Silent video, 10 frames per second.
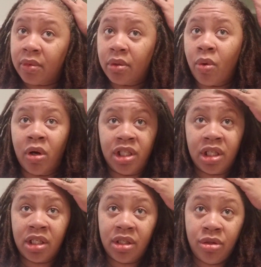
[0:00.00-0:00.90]
Or
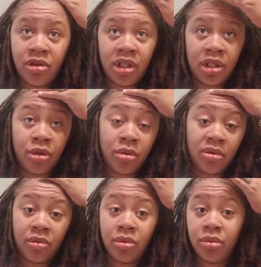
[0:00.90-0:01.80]
you just do the
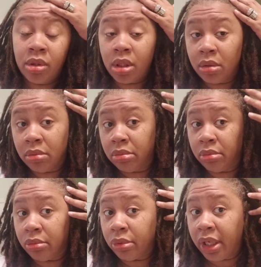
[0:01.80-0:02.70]
roots
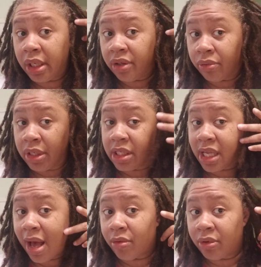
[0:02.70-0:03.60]
where the rinse
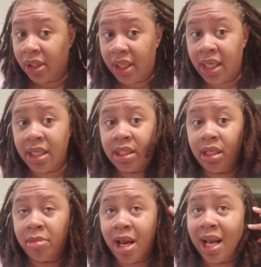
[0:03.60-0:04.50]
out really easy.
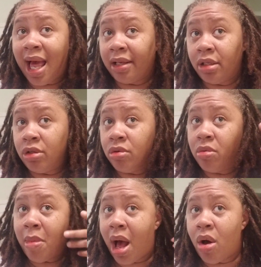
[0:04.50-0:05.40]
But I like to do
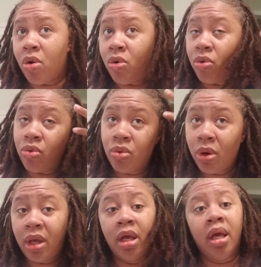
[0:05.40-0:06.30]
my whole
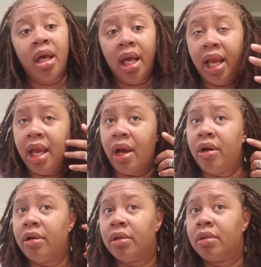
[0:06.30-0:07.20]
hair,